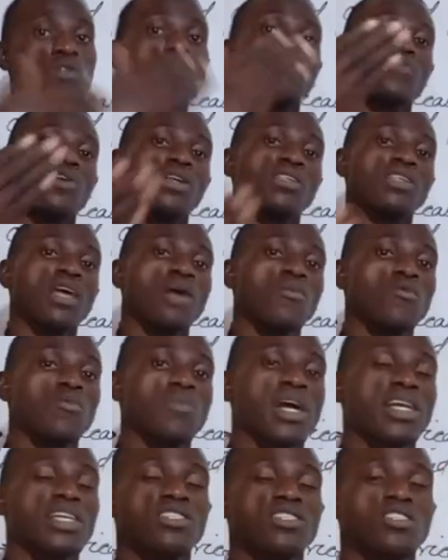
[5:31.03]
So, for example,
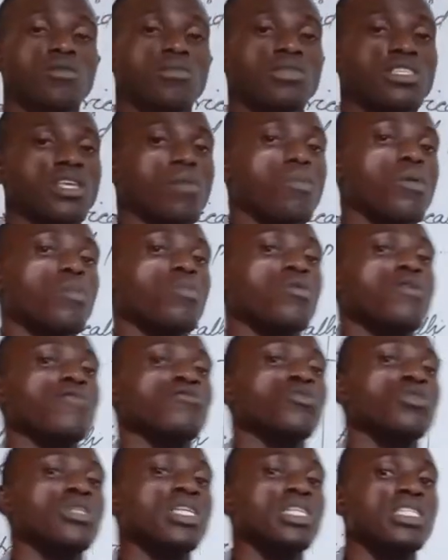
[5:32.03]
magnesium is capable
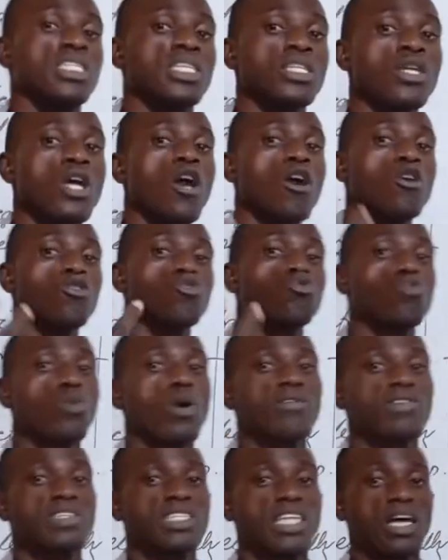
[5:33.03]
of donating two
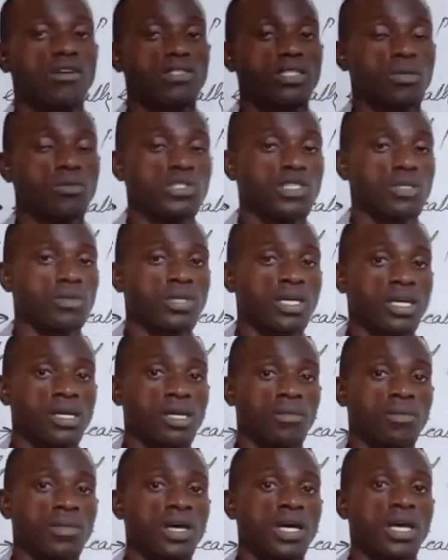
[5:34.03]
of its outermost
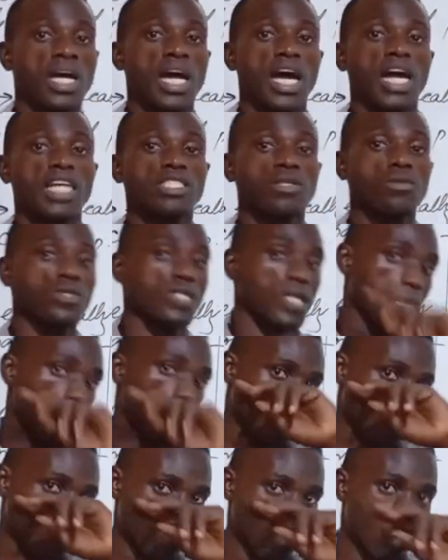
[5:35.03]

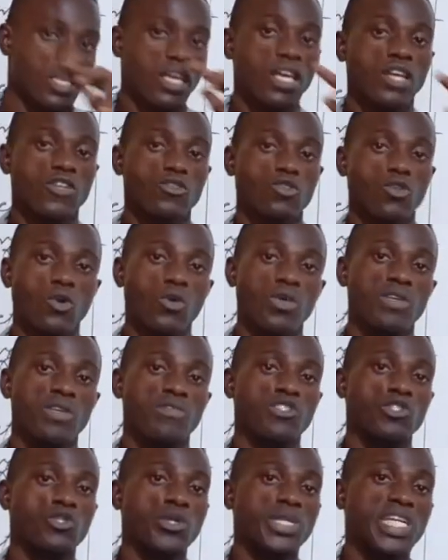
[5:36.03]
electrons. So, if
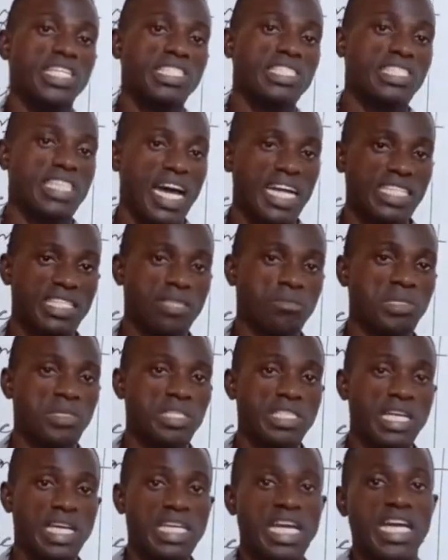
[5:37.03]
it donates that, it
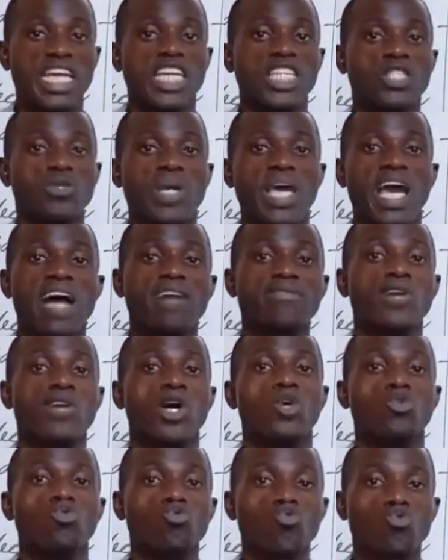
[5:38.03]
means that it will have
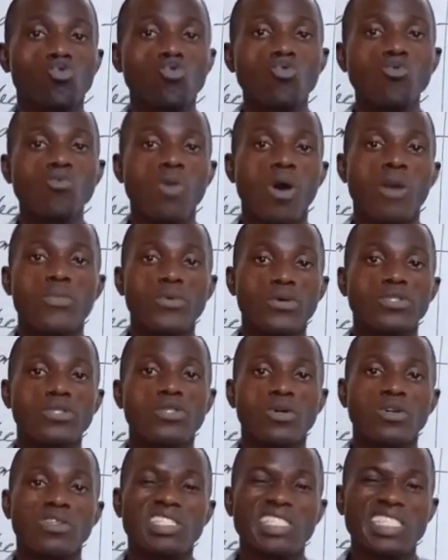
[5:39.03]
two more
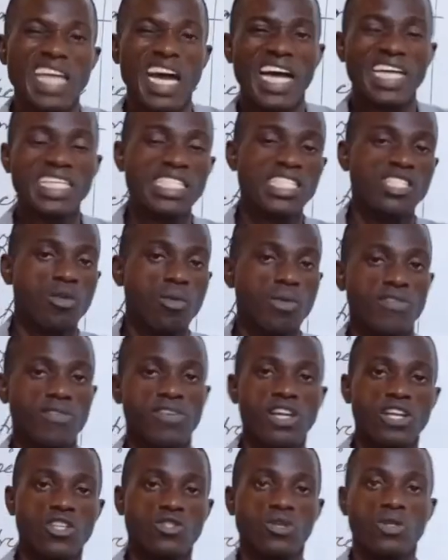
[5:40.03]
protons than the number of
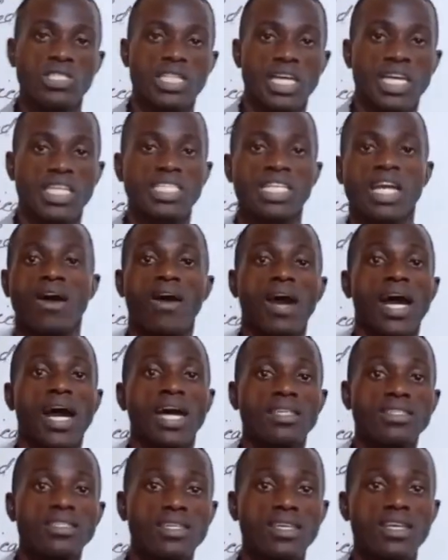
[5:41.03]
electrons that it now
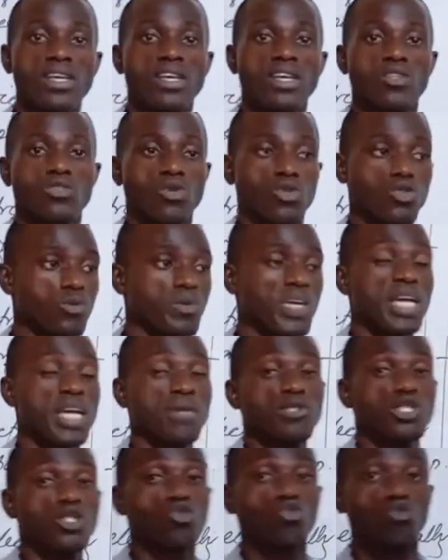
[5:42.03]
has. So, it will be
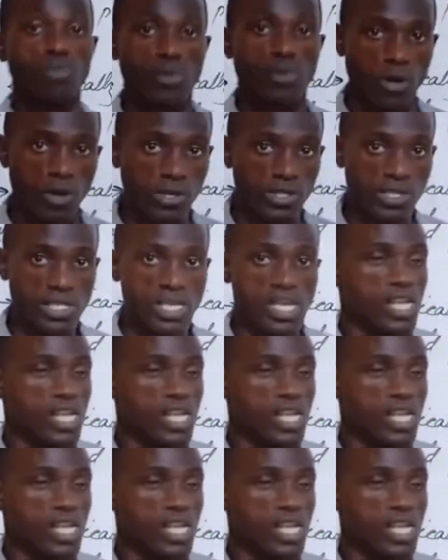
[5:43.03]
Mg2 plus.